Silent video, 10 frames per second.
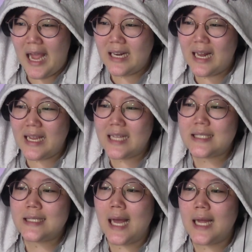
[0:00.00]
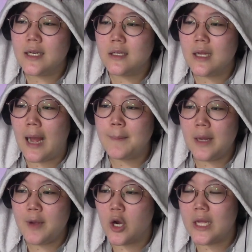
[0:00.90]
Like it's not. I'm
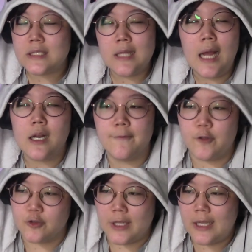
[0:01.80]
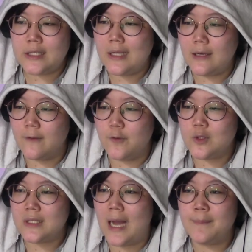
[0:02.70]
gonna be honest. It's not confusing. It's not
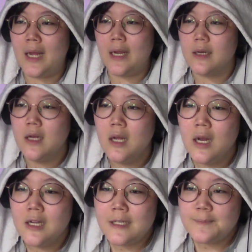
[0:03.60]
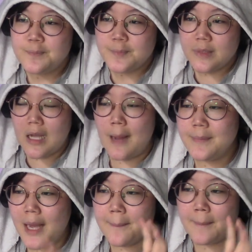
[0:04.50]
confusing. I'm
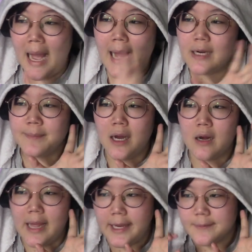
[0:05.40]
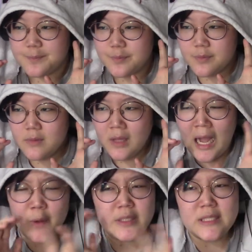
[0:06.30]
not mad about like
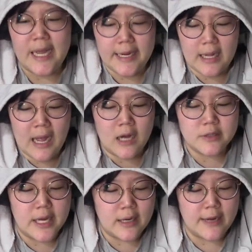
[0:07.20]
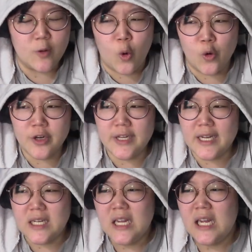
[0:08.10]
how it's like how they like ordered
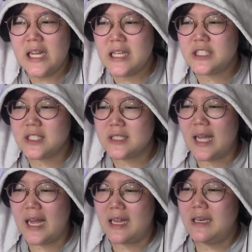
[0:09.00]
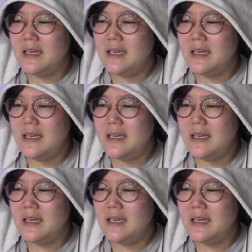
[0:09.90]
it. It's just that